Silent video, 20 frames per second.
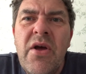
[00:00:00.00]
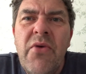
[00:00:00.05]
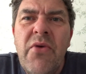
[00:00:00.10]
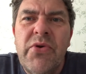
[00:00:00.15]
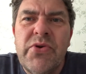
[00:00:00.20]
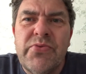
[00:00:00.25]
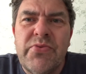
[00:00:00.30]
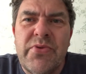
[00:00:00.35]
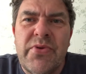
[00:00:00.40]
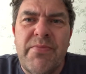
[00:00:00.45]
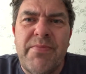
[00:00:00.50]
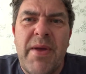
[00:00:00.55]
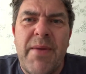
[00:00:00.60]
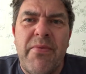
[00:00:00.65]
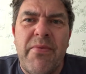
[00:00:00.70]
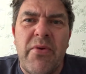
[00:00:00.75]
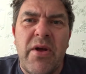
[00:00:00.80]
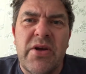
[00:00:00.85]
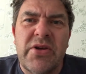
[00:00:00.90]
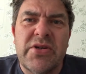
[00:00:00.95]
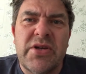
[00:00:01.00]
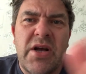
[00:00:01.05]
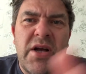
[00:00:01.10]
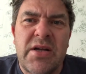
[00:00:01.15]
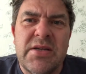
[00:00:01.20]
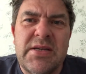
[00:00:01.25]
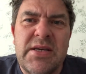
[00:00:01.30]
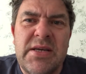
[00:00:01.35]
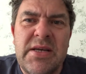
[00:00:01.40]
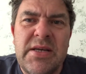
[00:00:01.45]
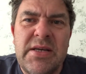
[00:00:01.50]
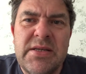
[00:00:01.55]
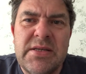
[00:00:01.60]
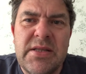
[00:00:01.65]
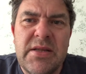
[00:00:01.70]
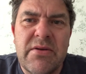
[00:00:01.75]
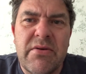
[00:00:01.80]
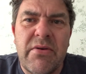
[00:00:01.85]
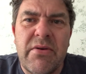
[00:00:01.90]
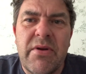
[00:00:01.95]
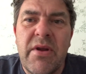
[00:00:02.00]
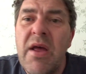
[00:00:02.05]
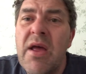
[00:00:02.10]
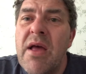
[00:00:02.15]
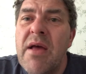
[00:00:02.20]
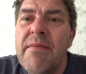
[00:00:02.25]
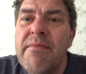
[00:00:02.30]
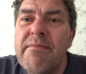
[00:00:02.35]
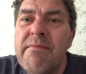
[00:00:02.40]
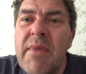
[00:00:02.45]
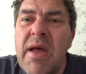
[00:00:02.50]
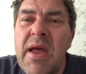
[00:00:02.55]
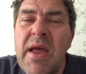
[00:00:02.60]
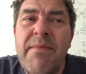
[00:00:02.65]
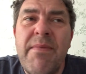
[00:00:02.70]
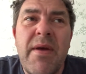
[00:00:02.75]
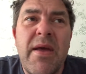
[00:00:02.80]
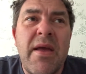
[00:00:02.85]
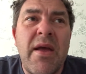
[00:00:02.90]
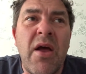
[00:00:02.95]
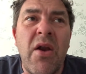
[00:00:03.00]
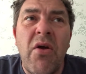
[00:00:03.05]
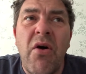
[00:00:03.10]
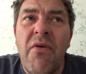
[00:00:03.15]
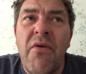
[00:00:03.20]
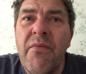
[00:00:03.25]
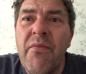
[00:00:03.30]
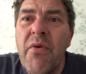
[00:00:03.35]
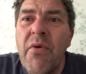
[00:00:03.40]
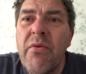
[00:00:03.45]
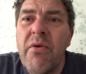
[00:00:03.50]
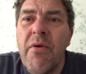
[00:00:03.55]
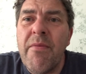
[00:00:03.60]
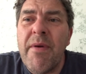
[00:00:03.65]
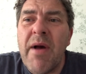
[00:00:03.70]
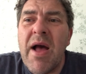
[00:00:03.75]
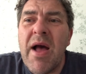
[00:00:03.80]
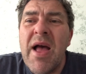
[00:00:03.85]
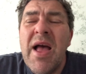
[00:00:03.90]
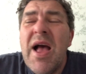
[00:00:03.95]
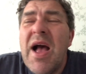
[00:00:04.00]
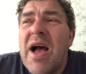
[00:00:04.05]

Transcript: which with the people like sardines and the gun, maybe a lot of them won't go back.